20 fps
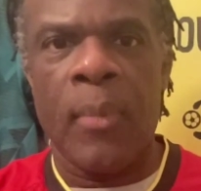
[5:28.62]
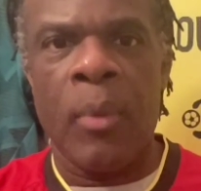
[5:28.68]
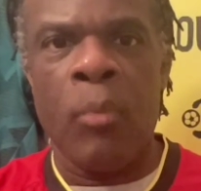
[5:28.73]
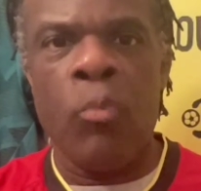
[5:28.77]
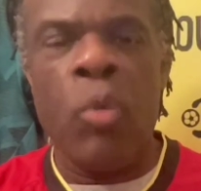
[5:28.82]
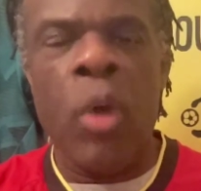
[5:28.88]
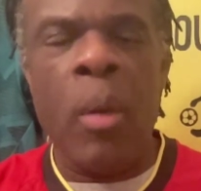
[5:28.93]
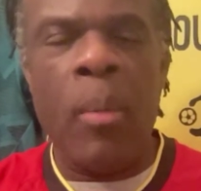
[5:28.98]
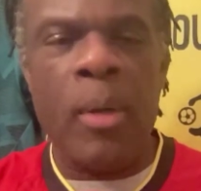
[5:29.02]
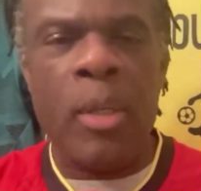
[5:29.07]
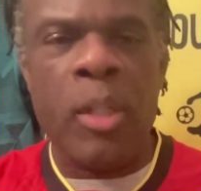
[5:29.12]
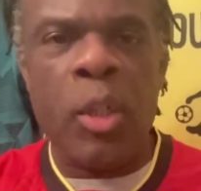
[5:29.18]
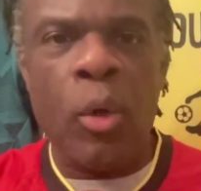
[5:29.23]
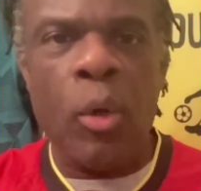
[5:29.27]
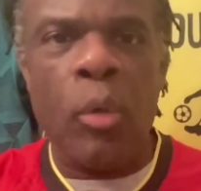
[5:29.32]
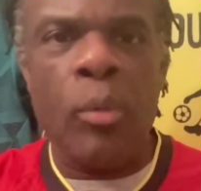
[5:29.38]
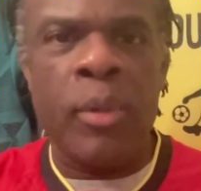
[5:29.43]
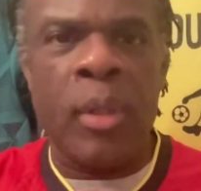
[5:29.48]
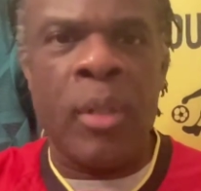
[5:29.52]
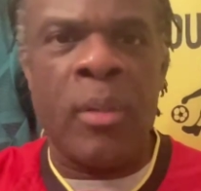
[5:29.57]
We were
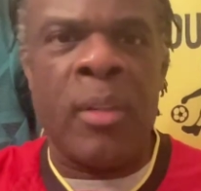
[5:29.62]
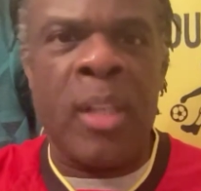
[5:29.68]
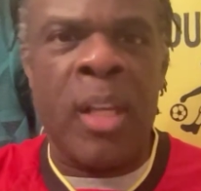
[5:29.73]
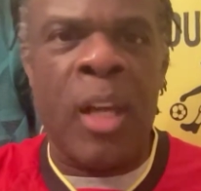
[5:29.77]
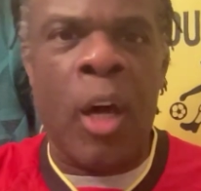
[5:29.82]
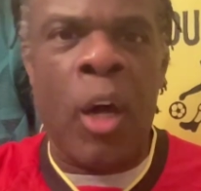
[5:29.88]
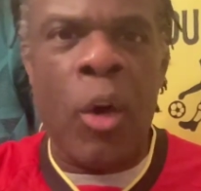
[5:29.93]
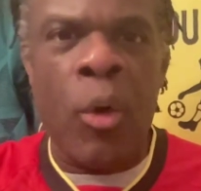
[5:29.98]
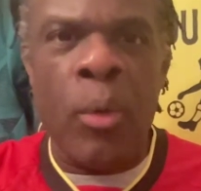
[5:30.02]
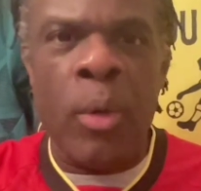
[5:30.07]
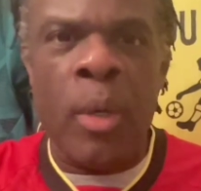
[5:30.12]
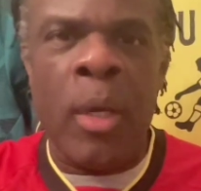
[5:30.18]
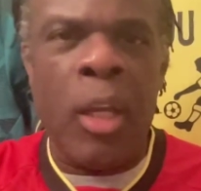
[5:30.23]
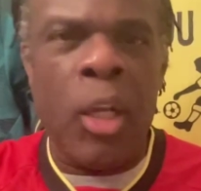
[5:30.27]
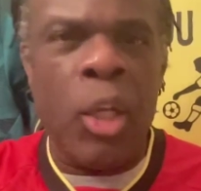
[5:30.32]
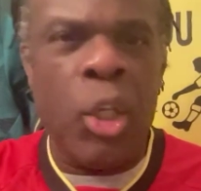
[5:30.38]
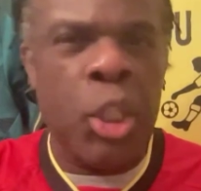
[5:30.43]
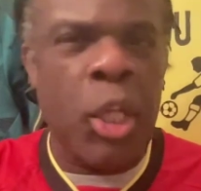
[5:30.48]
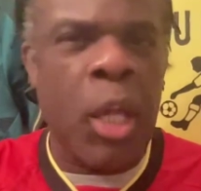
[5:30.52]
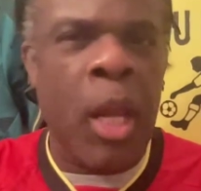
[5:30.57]
told that the owner
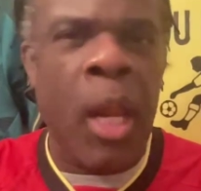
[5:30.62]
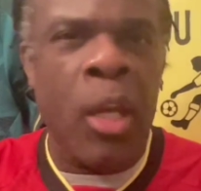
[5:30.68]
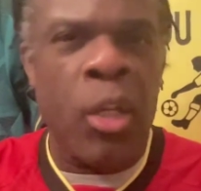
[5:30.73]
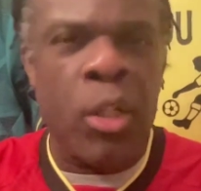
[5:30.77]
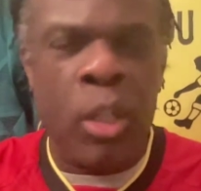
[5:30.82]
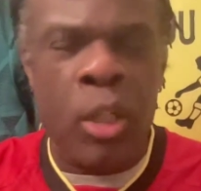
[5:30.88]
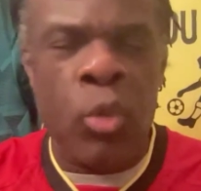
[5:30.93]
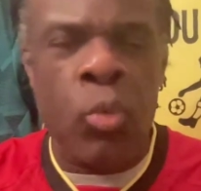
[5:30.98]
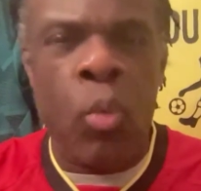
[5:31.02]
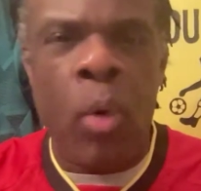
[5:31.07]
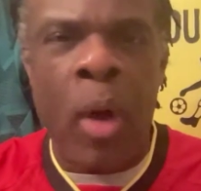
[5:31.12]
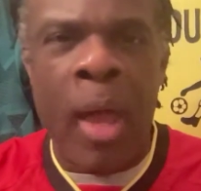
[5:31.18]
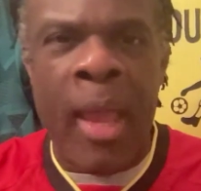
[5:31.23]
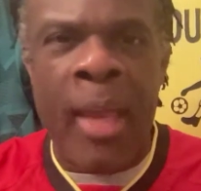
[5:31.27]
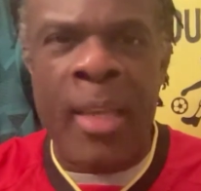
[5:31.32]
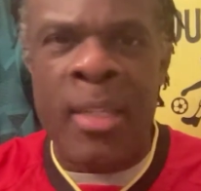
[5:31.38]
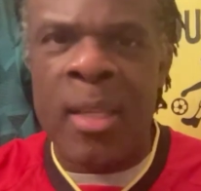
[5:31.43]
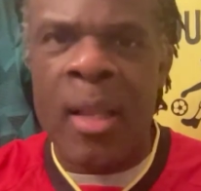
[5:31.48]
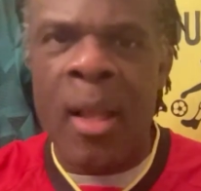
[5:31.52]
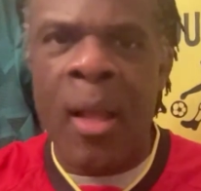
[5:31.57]
had changed his
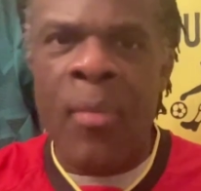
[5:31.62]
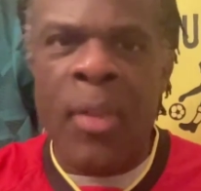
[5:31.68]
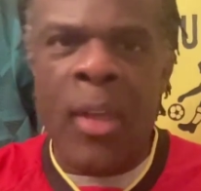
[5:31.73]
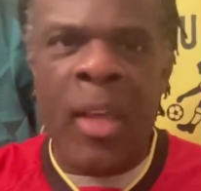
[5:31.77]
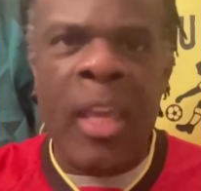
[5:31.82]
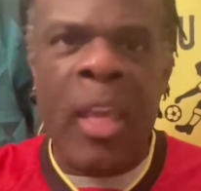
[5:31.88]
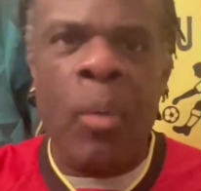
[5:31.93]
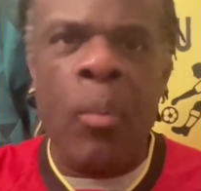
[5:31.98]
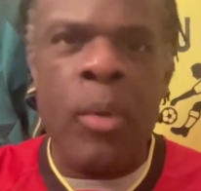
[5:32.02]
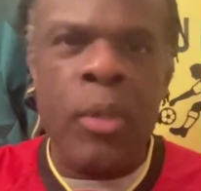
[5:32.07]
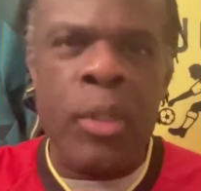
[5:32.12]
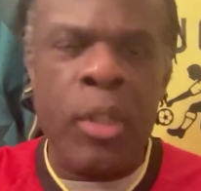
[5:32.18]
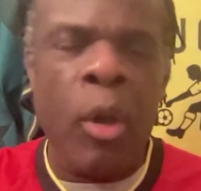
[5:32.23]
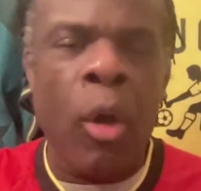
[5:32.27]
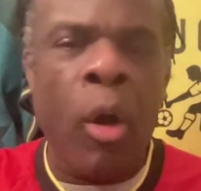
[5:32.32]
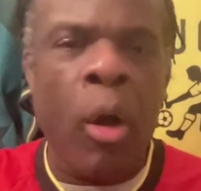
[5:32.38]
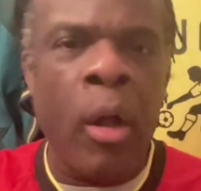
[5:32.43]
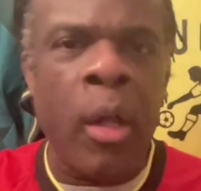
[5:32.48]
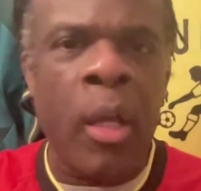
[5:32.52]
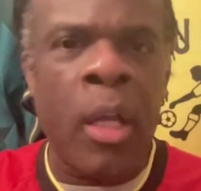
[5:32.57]
ways, that he was
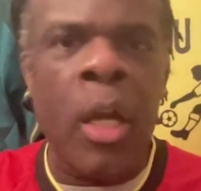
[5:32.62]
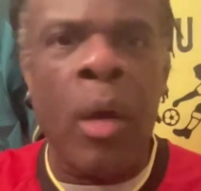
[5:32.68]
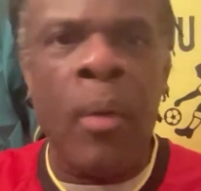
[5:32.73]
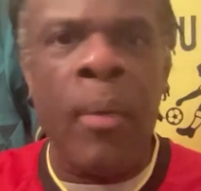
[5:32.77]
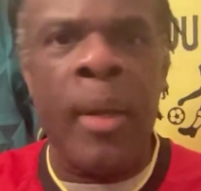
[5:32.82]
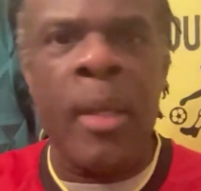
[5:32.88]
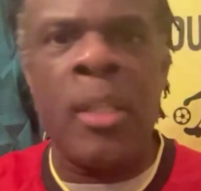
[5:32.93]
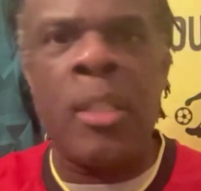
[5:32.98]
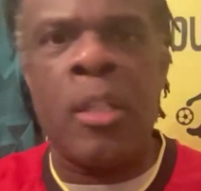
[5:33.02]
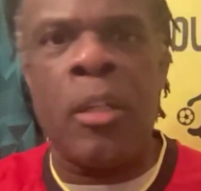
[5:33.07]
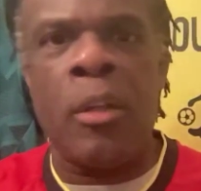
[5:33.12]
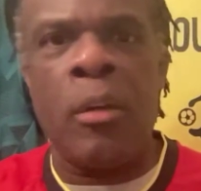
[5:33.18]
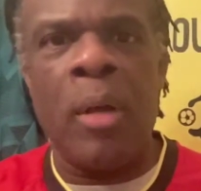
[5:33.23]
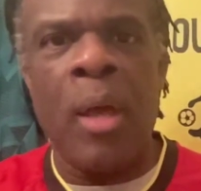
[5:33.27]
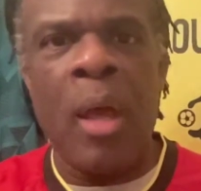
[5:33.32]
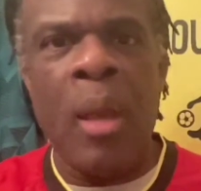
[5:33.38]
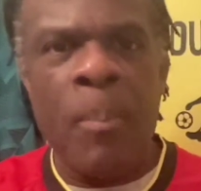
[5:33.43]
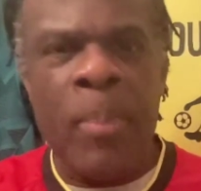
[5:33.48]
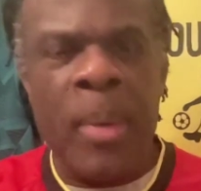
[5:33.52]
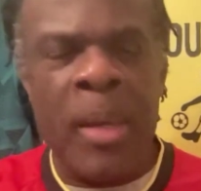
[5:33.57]
not going to
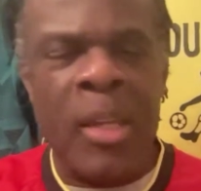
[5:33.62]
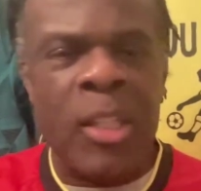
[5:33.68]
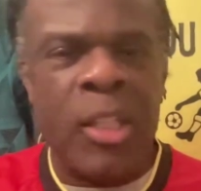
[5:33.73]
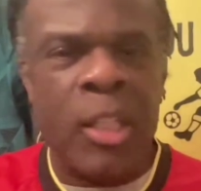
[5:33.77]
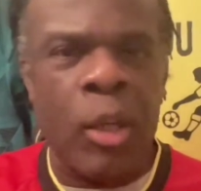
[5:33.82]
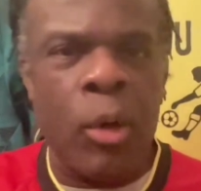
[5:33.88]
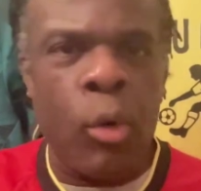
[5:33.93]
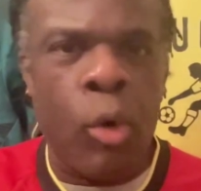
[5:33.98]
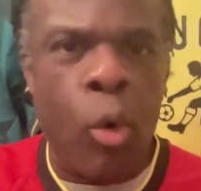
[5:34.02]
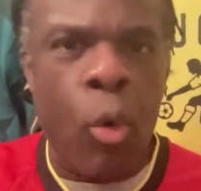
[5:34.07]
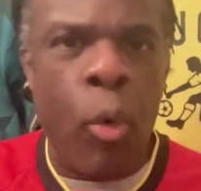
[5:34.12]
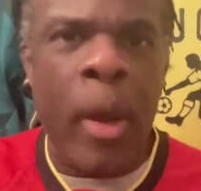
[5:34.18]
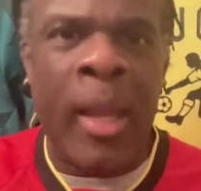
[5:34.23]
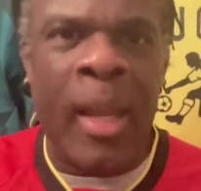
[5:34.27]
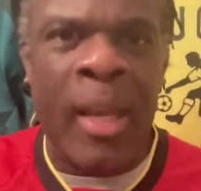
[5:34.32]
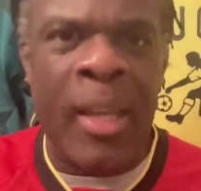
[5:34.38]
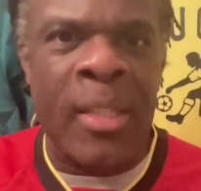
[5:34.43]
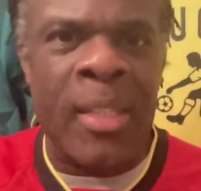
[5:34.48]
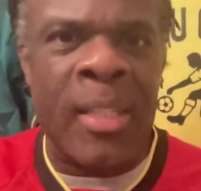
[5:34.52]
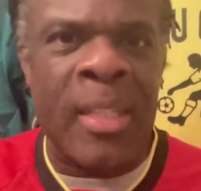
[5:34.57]
be so
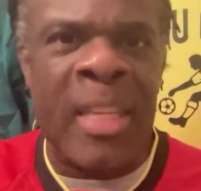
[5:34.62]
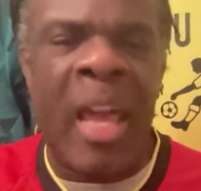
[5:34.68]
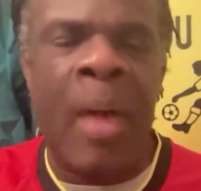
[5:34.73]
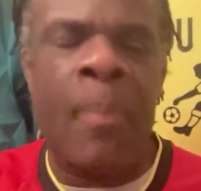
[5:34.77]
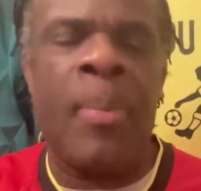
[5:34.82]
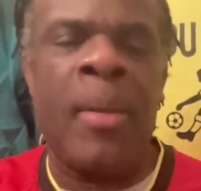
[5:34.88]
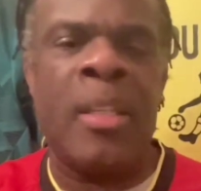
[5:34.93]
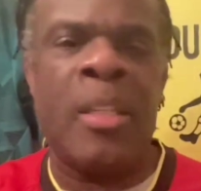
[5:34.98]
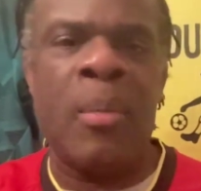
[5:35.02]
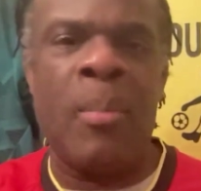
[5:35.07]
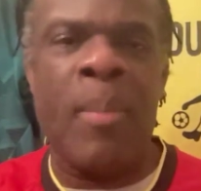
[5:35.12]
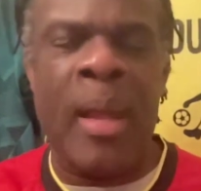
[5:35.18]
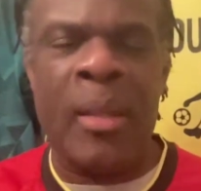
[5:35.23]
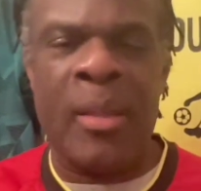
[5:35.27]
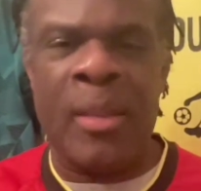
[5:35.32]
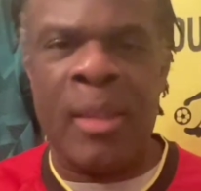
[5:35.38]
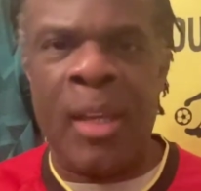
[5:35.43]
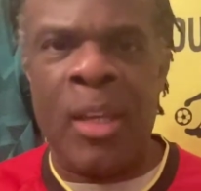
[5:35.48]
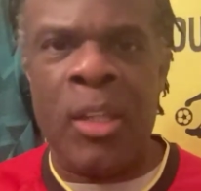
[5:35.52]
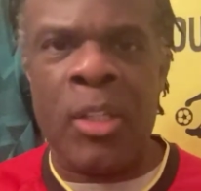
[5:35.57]
quick and snappy to
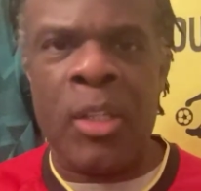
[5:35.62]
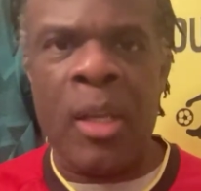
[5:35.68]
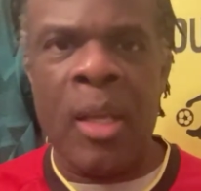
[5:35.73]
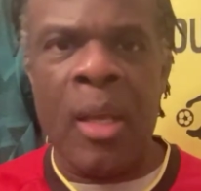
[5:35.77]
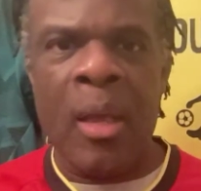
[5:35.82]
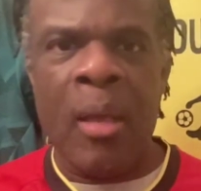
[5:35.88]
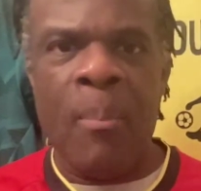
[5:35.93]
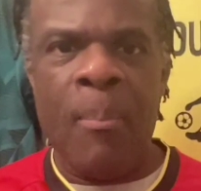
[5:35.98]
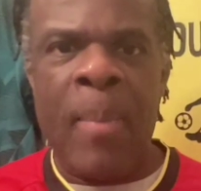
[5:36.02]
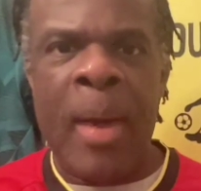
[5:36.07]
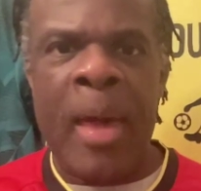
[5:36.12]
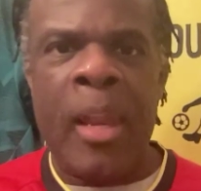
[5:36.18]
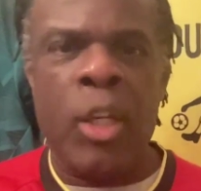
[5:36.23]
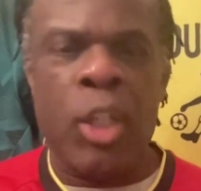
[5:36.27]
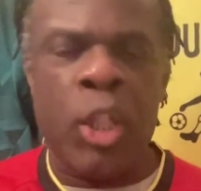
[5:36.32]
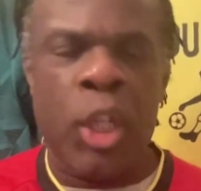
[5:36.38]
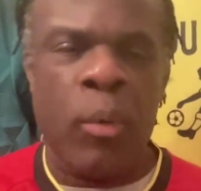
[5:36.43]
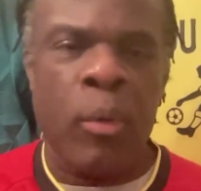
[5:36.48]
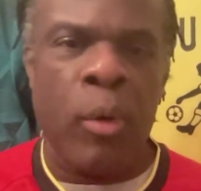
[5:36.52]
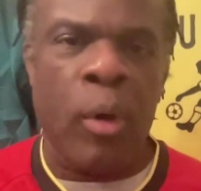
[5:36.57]
make these
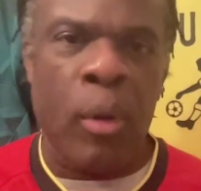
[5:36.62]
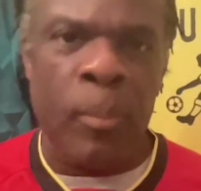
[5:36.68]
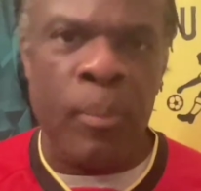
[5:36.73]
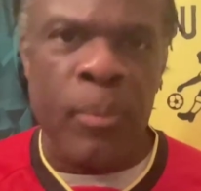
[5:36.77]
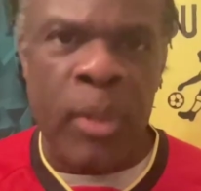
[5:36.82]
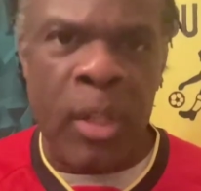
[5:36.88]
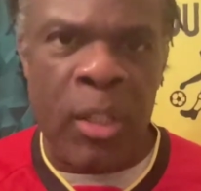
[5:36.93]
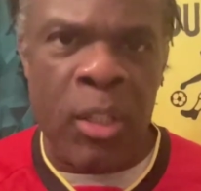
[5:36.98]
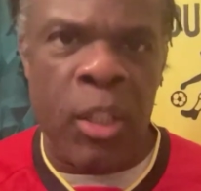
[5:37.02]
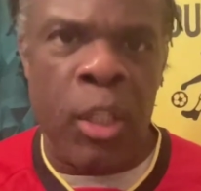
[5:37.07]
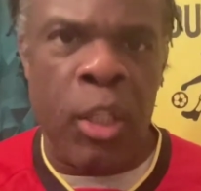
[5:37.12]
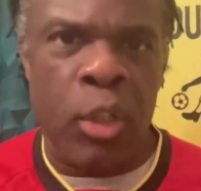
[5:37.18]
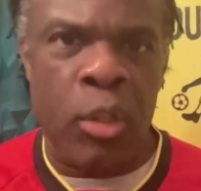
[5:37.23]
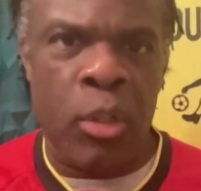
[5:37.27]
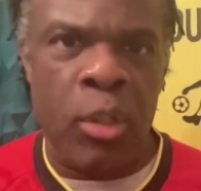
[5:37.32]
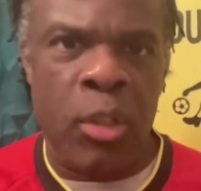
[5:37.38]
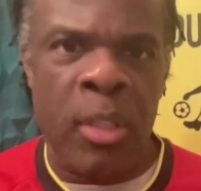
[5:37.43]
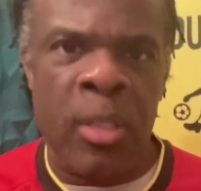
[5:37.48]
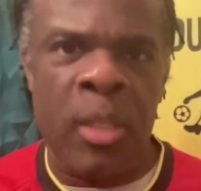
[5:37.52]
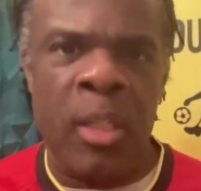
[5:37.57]
managerial
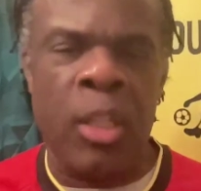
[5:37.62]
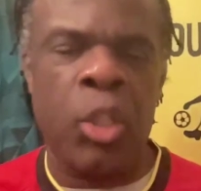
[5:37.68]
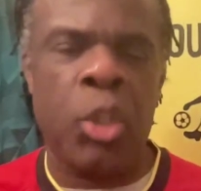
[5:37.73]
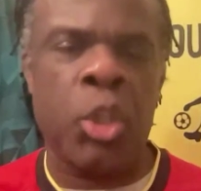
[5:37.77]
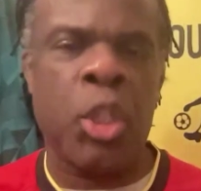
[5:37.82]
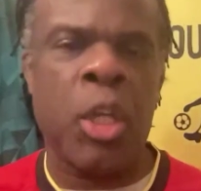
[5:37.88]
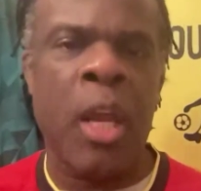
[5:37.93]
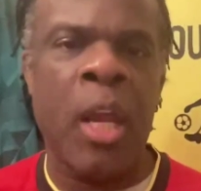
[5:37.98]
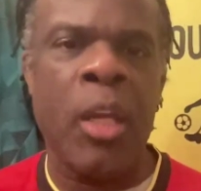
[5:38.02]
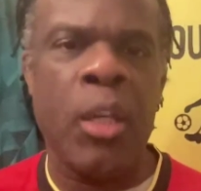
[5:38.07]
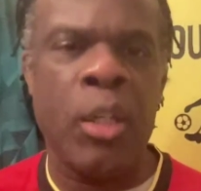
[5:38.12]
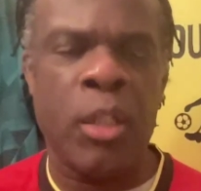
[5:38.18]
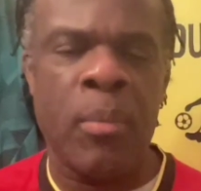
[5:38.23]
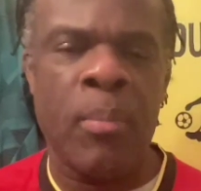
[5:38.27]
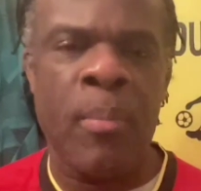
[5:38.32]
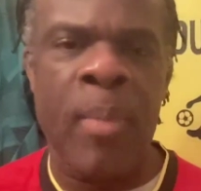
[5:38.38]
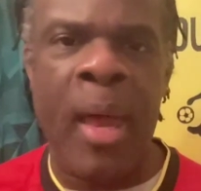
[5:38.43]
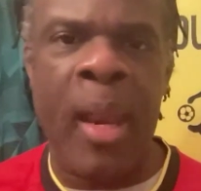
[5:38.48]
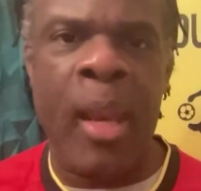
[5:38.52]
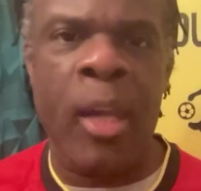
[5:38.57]
decisions and these changes
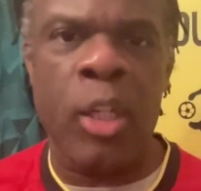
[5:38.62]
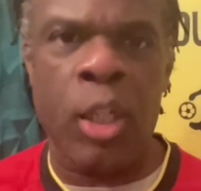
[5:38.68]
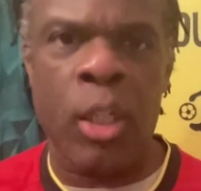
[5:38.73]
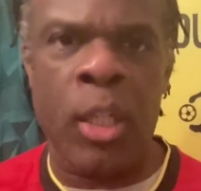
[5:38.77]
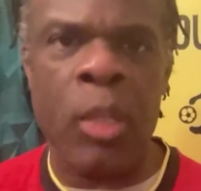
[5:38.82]
in manager.